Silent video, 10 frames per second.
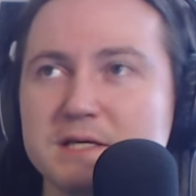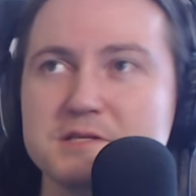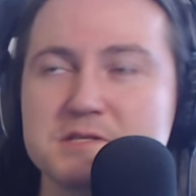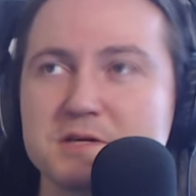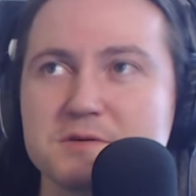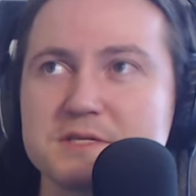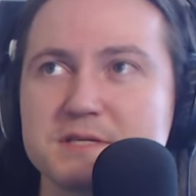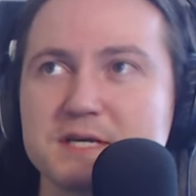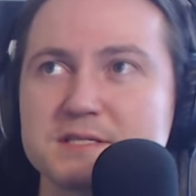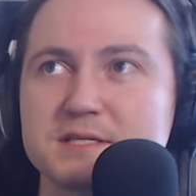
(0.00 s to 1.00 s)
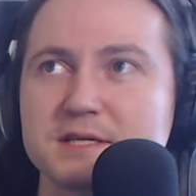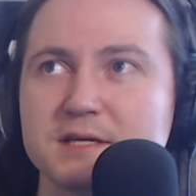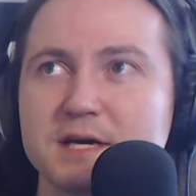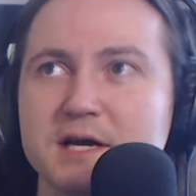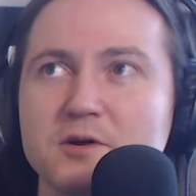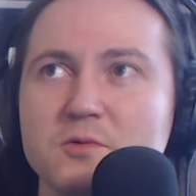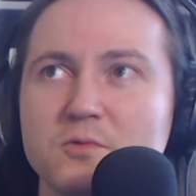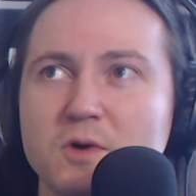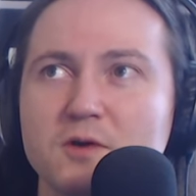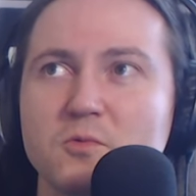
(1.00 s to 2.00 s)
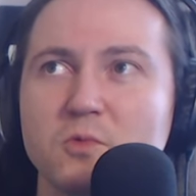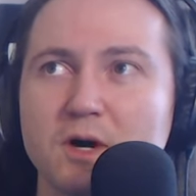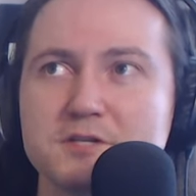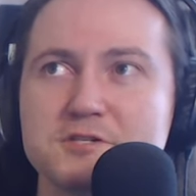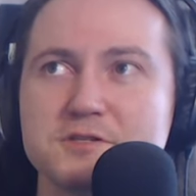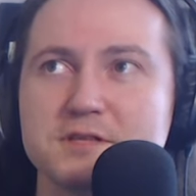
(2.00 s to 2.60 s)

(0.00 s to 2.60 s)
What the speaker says: It's so disgusting. I don't want to watch